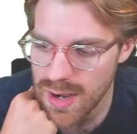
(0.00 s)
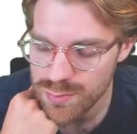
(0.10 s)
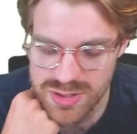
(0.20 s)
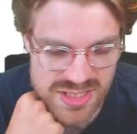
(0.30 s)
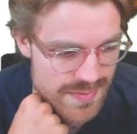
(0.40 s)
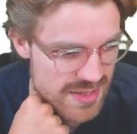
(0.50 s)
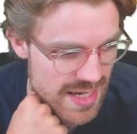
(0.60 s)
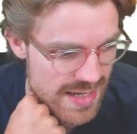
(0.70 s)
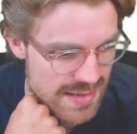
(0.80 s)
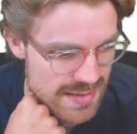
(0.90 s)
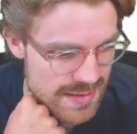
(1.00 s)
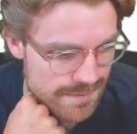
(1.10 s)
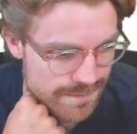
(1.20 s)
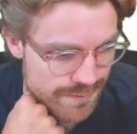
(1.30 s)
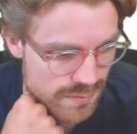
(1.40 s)
precipitate?
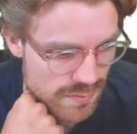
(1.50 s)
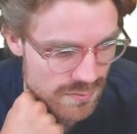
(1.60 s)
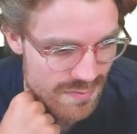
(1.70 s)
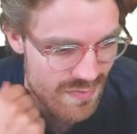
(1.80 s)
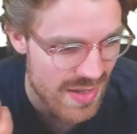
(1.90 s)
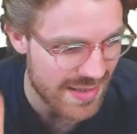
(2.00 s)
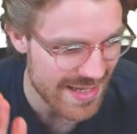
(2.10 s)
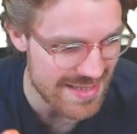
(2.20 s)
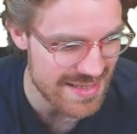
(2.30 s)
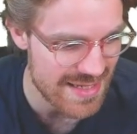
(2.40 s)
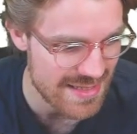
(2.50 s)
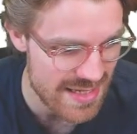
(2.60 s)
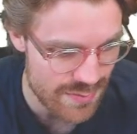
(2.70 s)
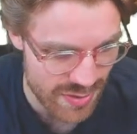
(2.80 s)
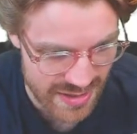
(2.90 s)
Kenzie says
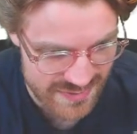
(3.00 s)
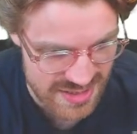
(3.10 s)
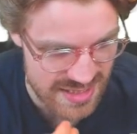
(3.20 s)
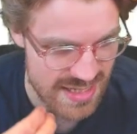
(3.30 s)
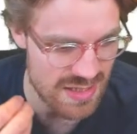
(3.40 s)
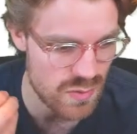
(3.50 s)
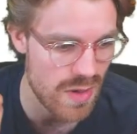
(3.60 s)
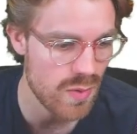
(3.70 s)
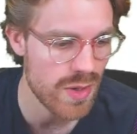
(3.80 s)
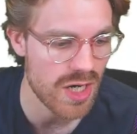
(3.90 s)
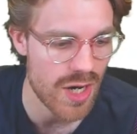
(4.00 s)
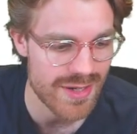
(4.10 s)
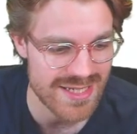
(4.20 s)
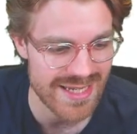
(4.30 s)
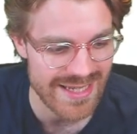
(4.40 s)
heat. Pranav says heat as well. We are going
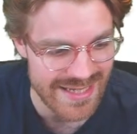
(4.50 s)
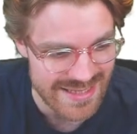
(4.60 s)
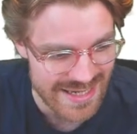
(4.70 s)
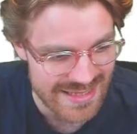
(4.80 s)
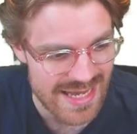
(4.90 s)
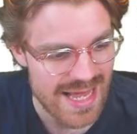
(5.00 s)
to heat it.